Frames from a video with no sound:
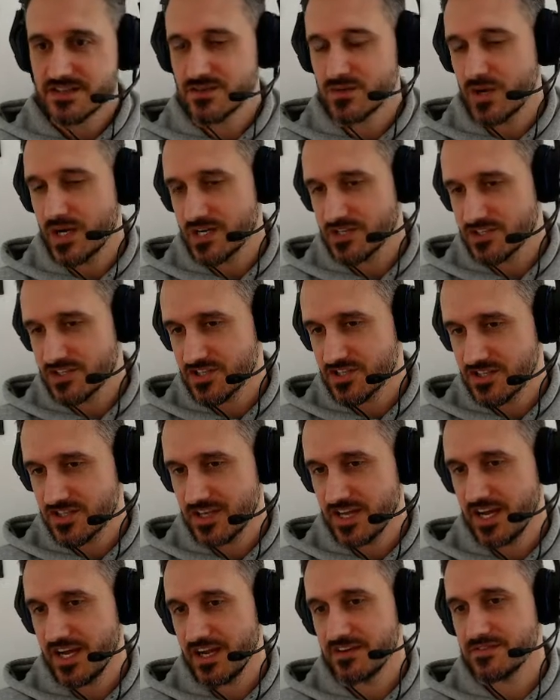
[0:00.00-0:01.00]
to actually
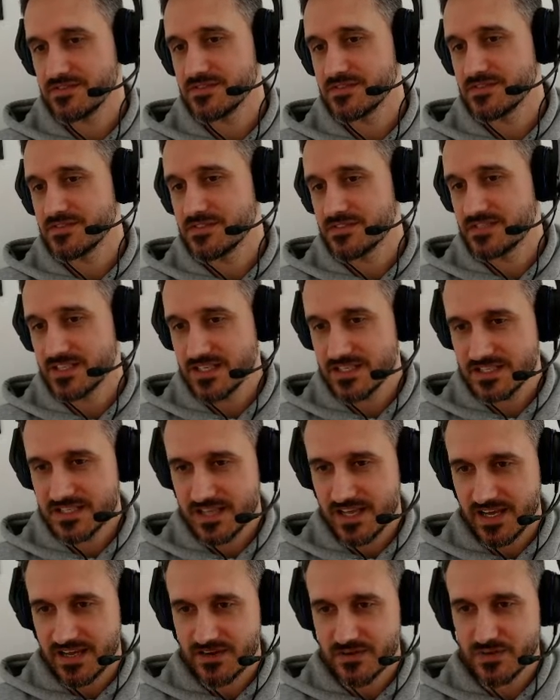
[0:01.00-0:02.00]
have this
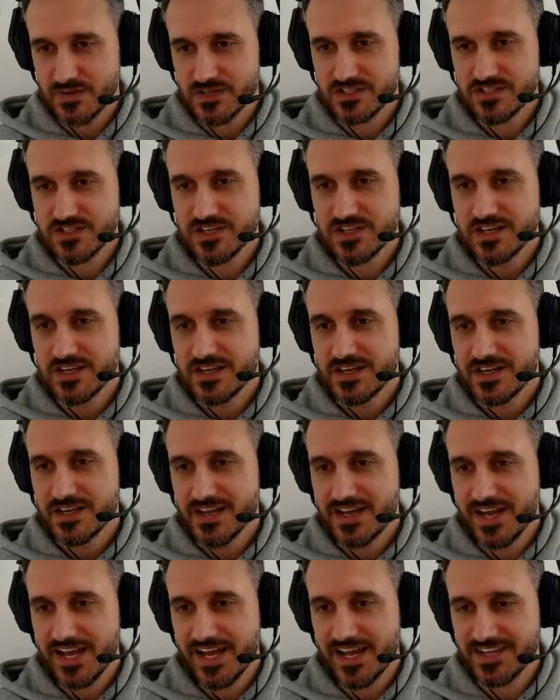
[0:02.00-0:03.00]
language
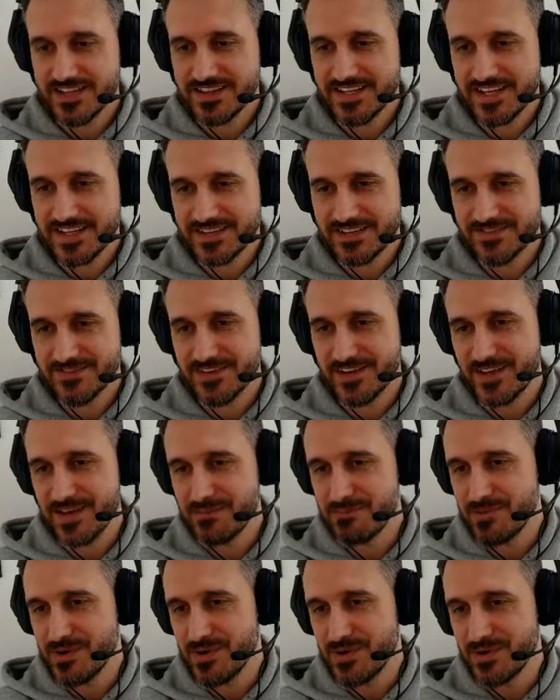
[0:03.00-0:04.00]
and not
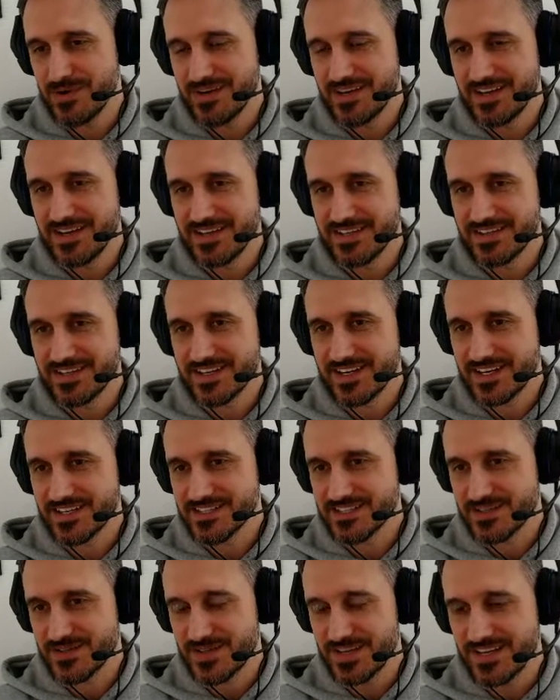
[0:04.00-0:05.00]
available in the
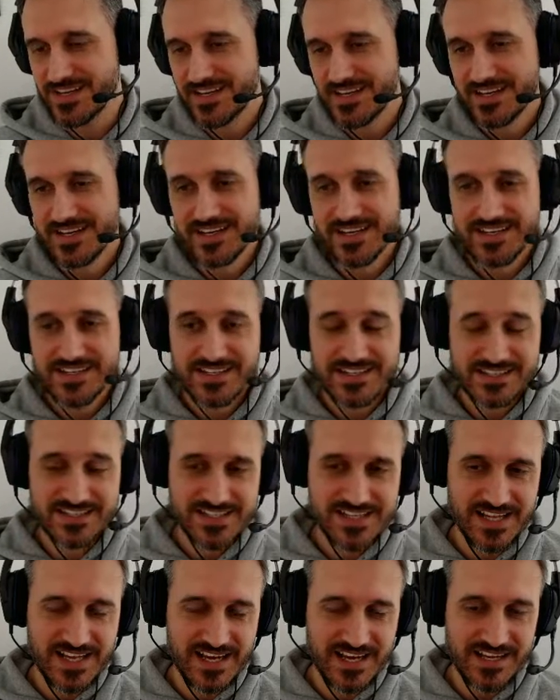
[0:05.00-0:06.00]
country.
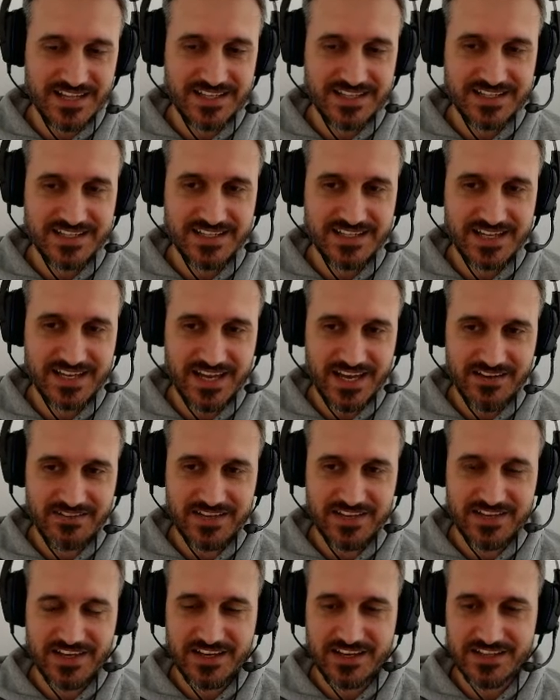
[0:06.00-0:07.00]
It's like
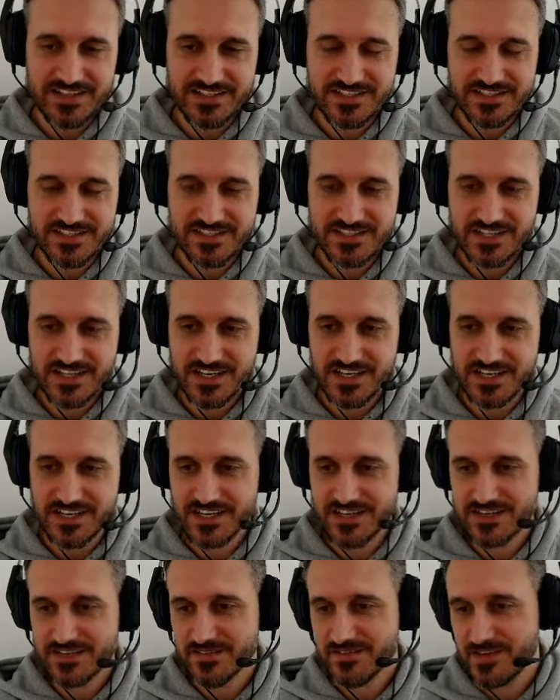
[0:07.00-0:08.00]
having English and
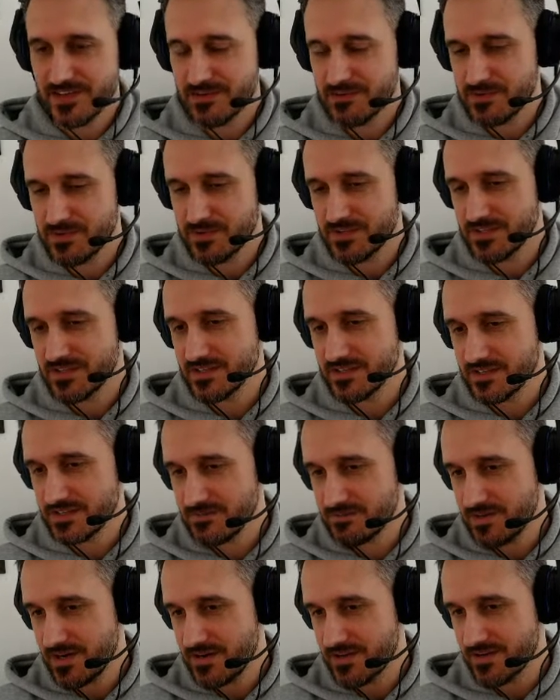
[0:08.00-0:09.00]
not available in the
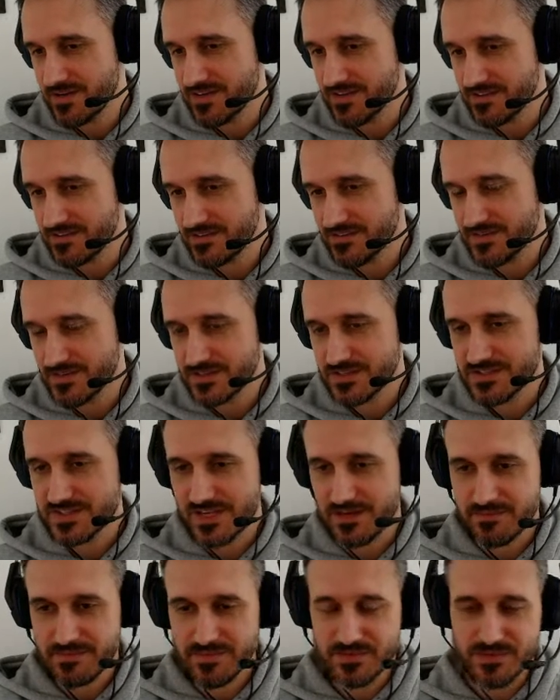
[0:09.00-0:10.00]
America, for
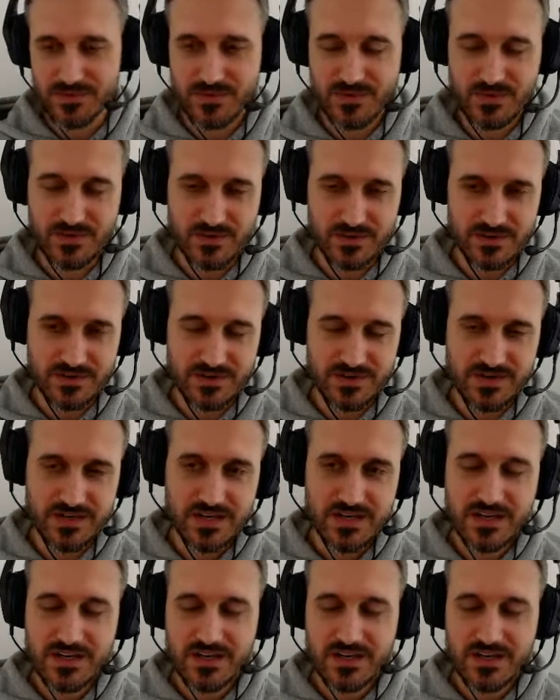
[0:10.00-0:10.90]
example, or